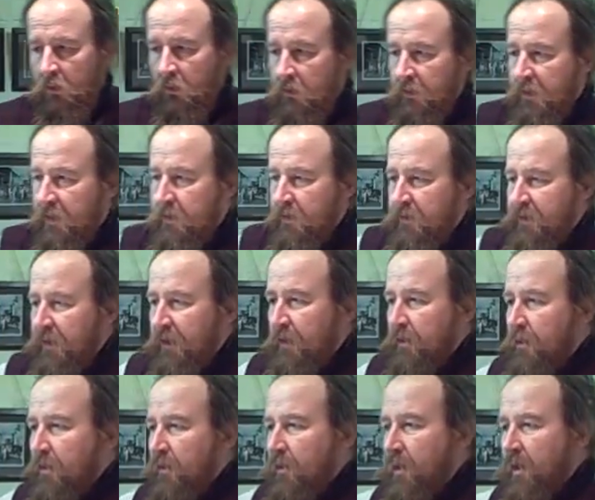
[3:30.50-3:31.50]
The other thing
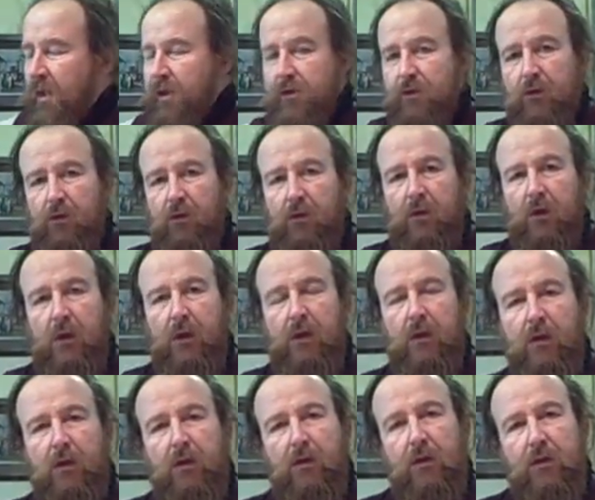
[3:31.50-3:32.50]
that I do
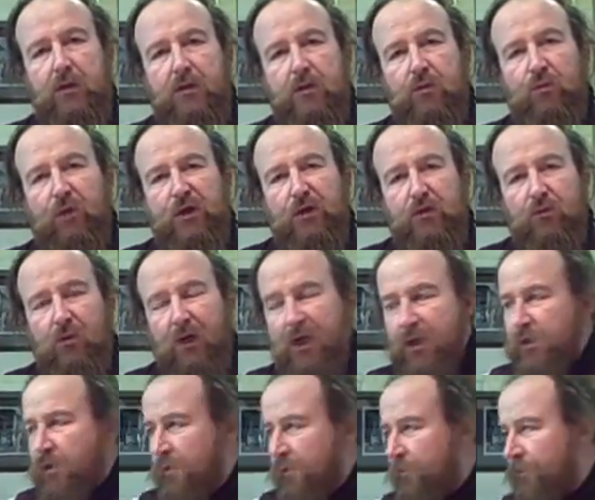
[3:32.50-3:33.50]
is
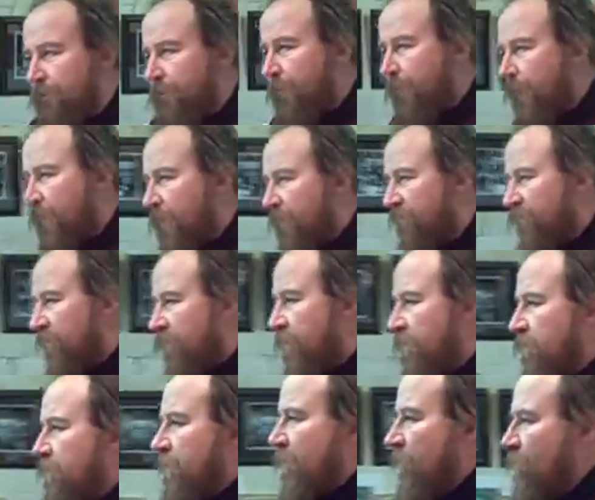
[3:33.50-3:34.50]
restoration. If you
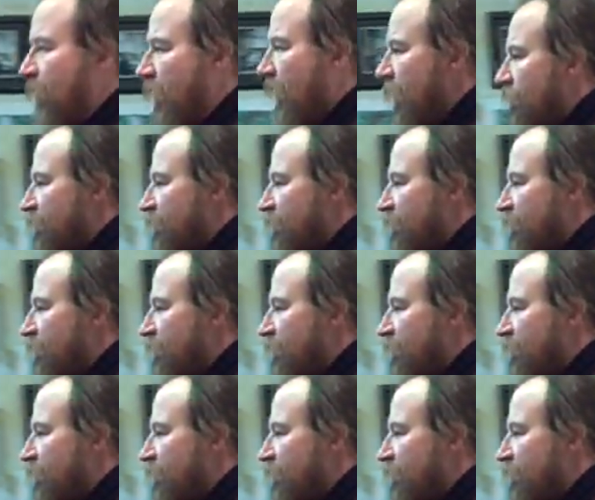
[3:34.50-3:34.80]
look at my